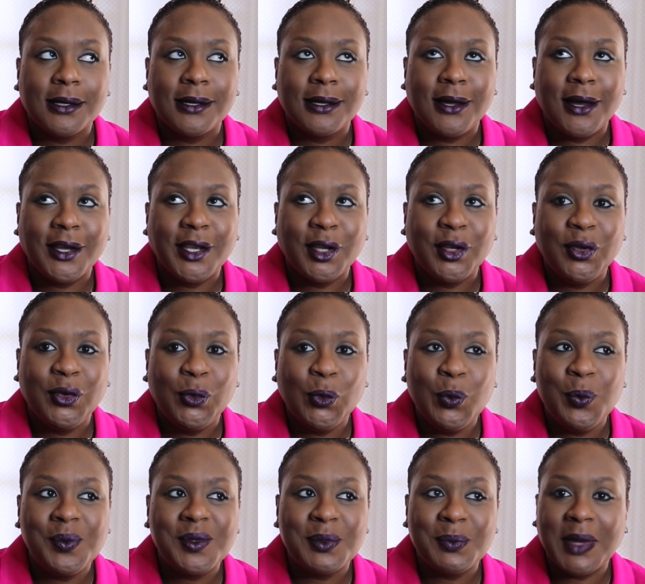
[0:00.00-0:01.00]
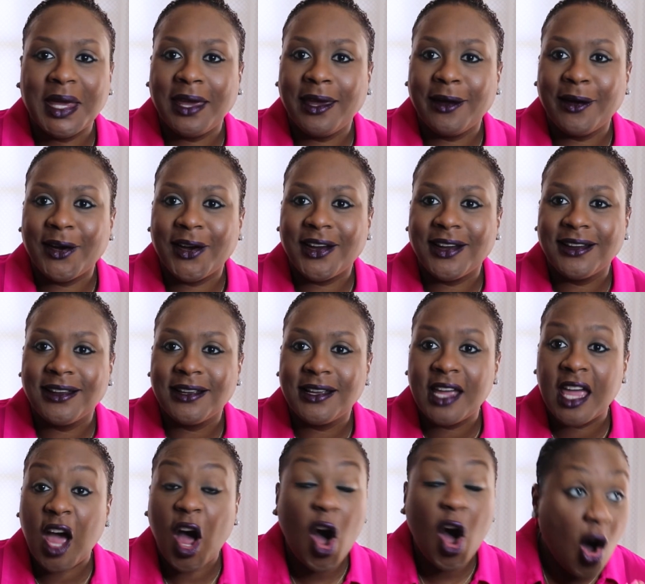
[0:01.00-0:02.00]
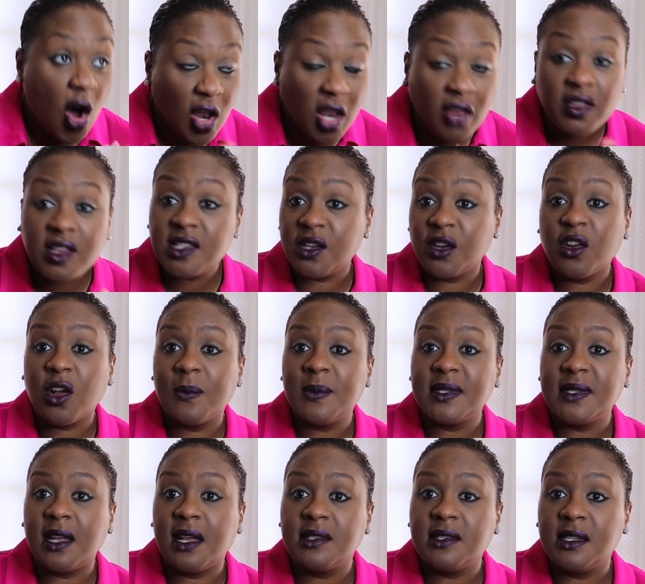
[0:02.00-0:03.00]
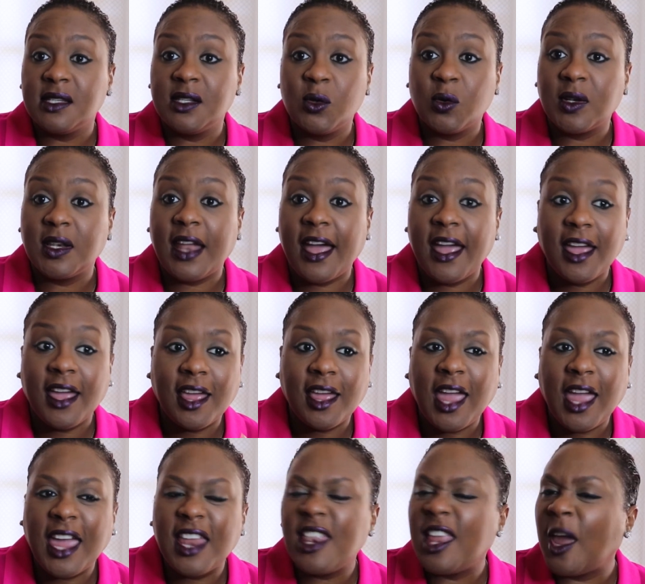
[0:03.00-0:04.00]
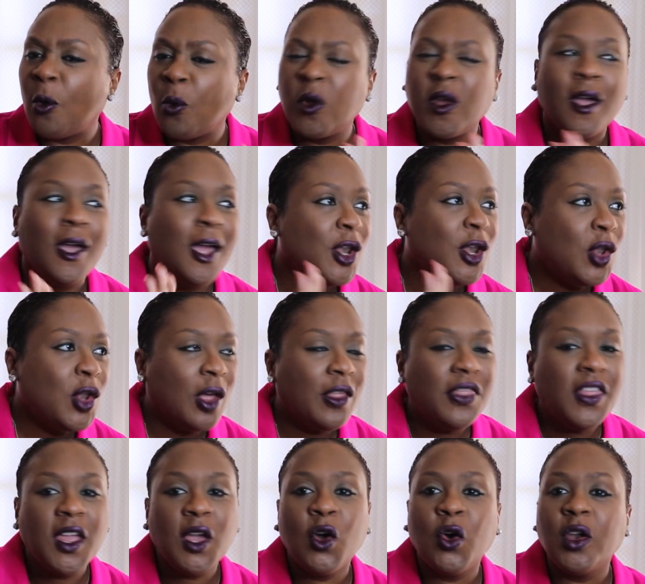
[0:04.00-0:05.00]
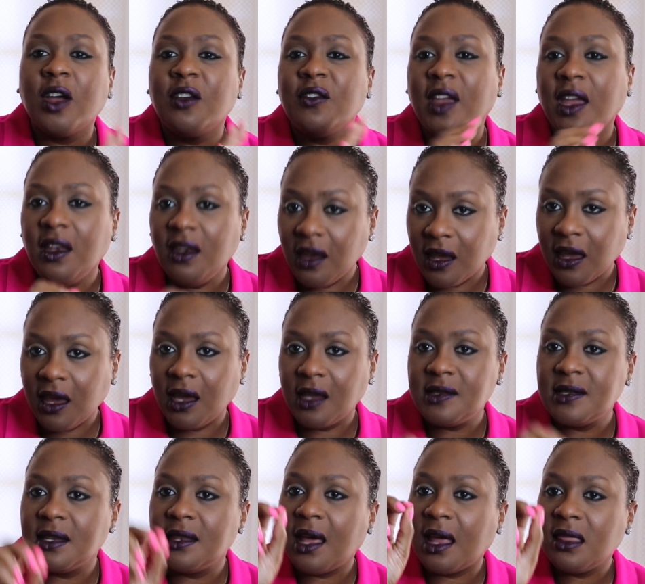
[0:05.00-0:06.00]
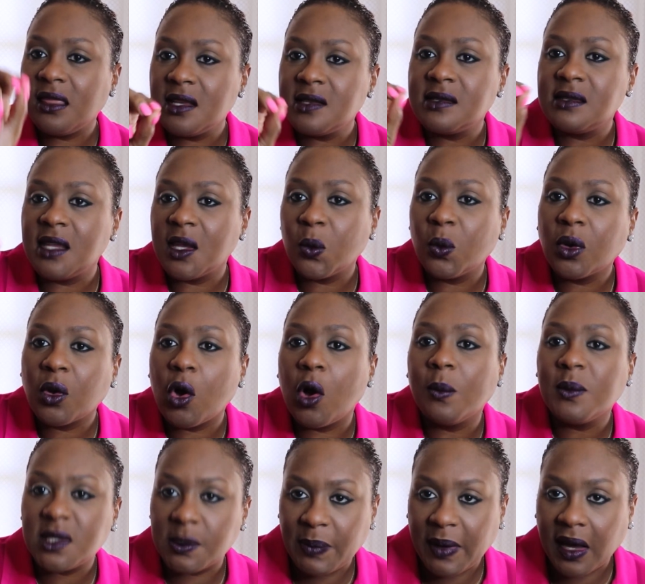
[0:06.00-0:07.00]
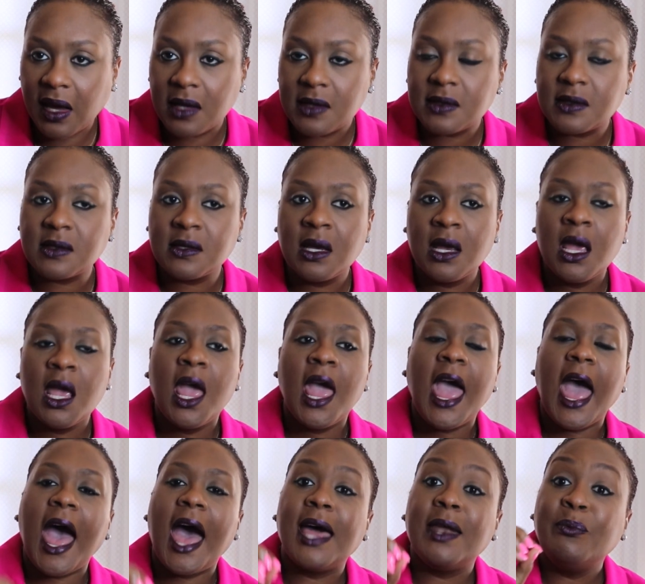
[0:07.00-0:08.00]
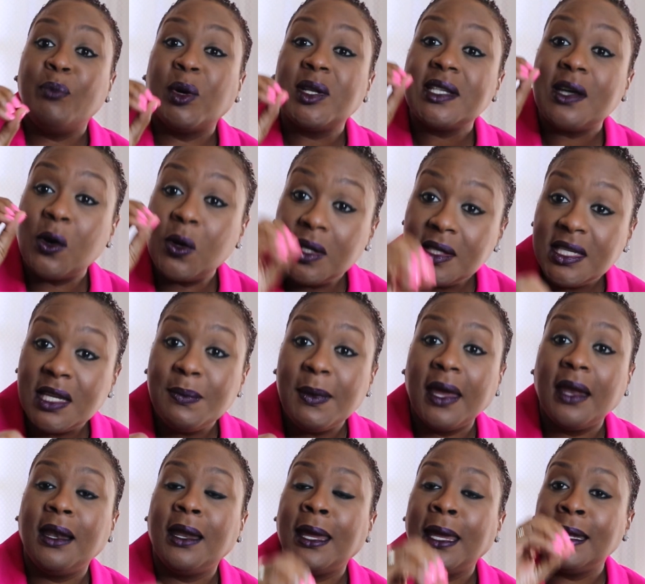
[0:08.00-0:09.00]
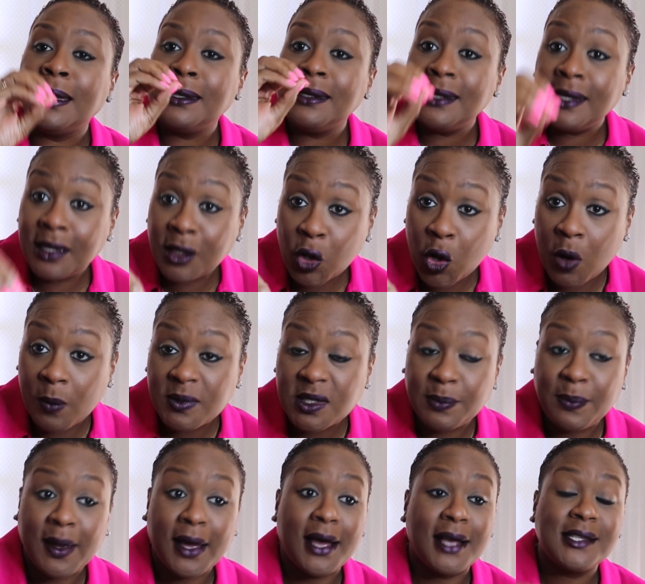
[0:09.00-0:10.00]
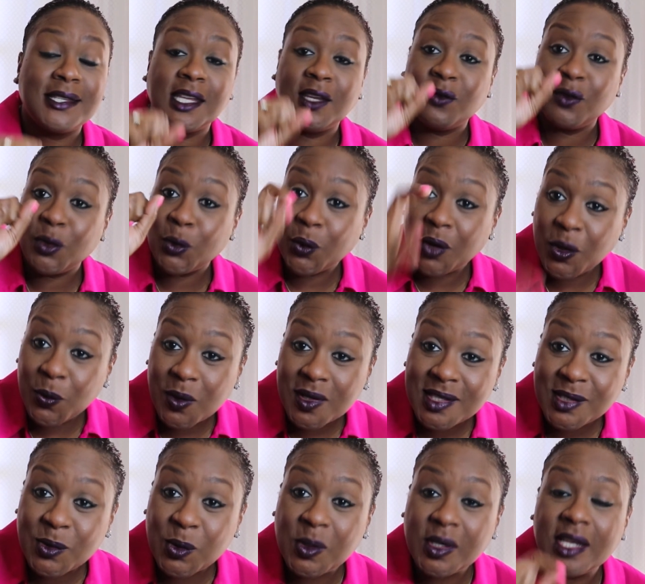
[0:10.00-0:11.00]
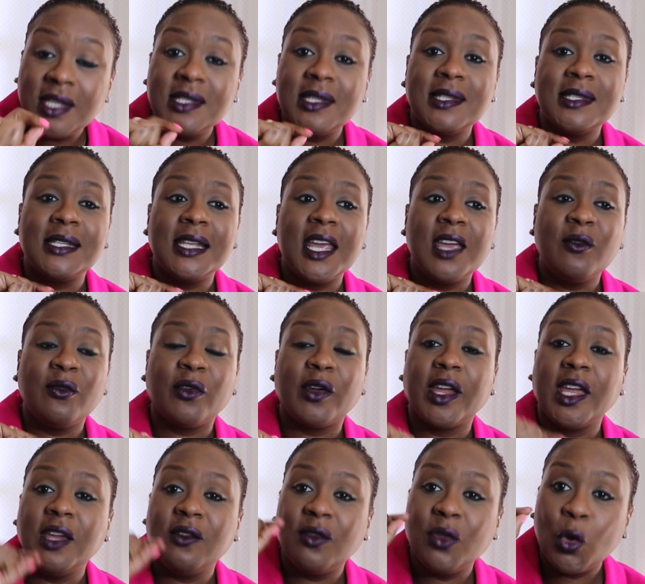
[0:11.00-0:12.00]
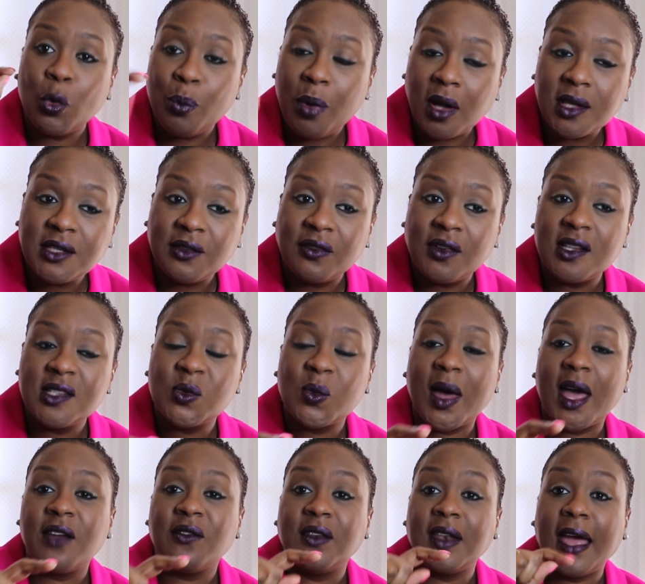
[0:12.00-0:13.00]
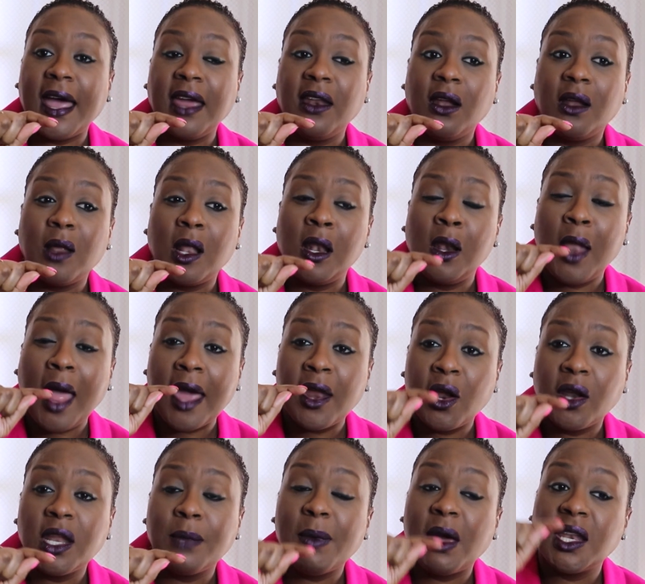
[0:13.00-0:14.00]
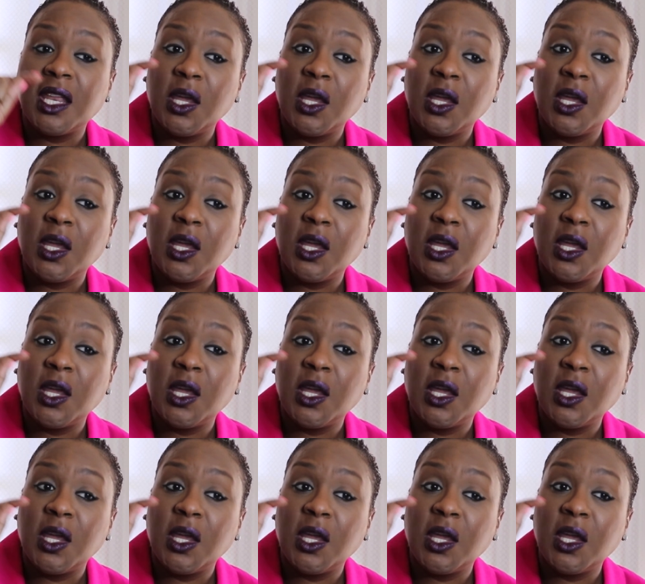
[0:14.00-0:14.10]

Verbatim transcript: God, you duped me here. All of the circumstances looked like nothing could have indicated that this thing would come to pass. And but ultimately it did come to pass. Even though he was sold into slavery, even though Potiphar's wife lied on him and